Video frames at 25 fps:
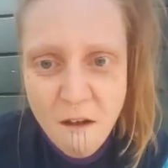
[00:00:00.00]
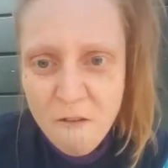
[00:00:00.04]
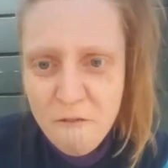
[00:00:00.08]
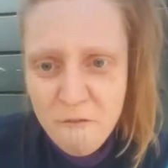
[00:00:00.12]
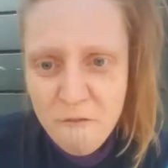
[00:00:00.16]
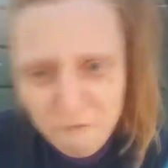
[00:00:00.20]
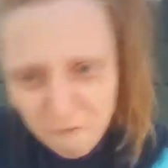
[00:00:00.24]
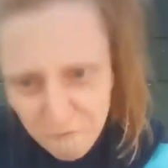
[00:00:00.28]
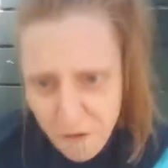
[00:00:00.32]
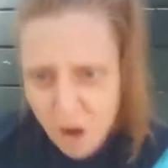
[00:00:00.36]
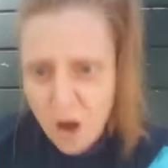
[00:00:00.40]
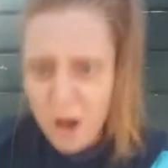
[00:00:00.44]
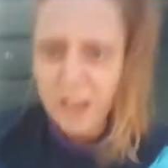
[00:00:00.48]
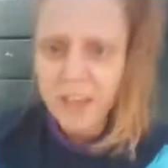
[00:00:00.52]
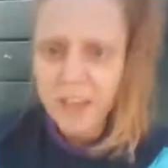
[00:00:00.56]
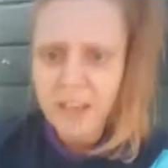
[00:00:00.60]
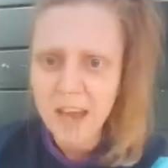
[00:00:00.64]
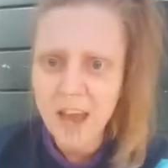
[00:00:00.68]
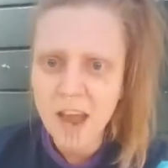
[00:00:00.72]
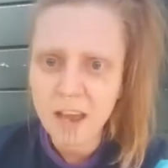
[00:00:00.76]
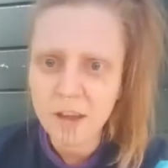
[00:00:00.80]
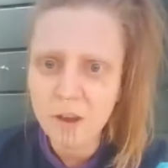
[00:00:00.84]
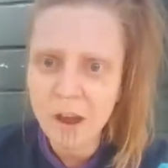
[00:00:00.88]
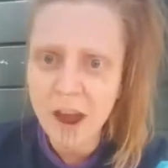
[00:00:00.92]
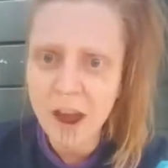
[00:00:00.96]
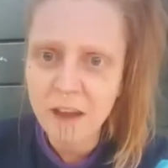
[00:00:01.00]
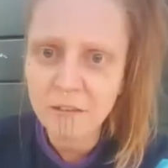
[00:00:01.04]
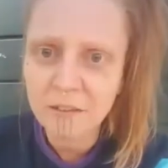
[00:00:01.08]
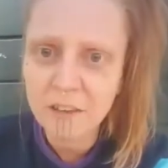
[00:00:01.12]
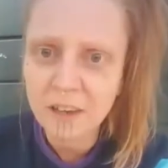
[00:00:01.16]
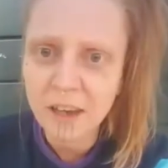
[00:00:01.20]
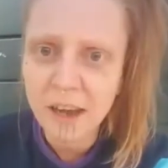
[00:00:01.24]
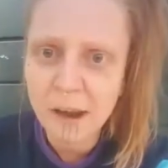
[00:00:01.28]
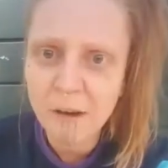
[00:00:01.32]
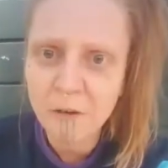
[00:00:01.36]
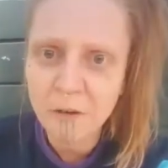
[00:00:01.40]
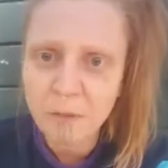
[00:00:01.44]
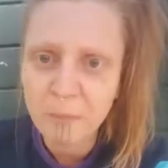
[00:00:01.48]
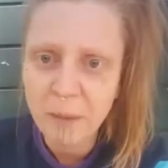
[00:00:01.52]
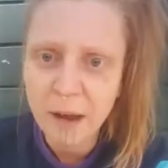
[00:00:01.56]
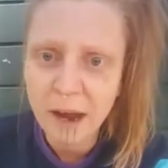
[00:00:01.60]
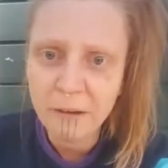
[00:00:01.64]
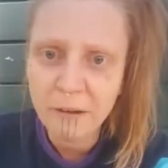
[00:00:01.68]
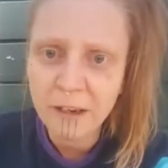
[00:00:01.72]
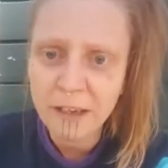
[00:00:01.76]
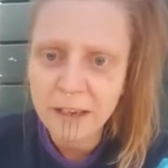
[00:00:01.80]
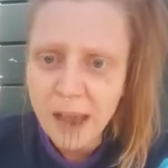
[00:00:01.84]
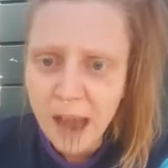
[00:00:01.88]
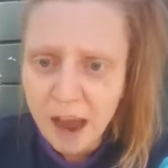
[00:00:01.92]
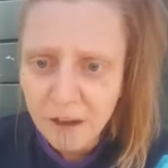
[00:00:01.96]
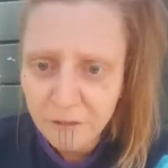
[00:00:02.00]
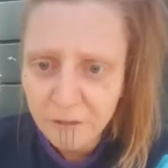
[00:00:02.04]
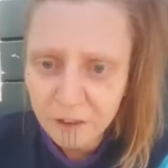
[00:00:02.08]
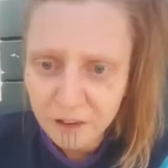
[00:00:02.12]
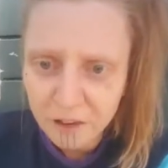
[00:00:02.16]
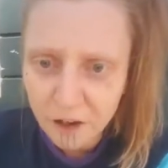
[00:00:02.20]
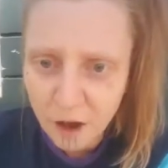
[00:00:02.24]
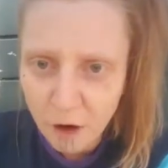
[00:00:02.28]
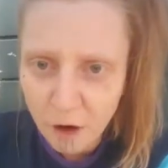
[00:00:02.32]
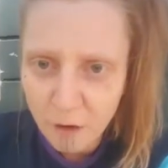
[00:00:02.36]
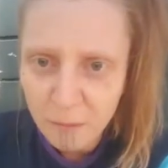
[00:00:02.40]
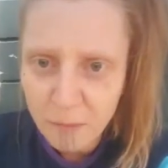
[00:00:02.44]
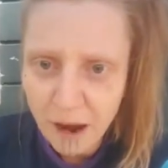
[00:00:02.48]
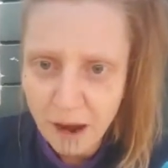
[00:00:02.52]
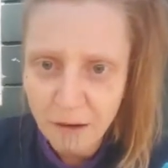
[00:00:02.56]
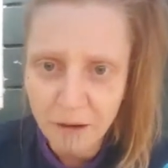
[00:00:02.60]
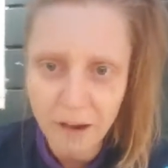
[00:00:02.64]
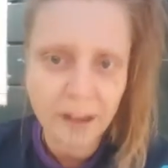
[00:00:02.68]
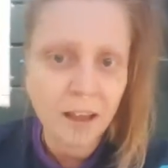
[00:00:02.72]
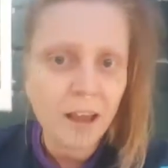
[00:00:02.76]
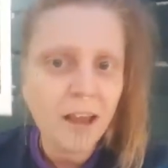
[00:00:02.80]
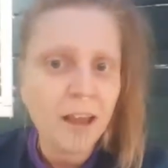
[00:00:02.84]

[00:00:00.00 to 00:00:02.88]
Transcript: Fuck yeah, you have to hear about it. You have to know about it.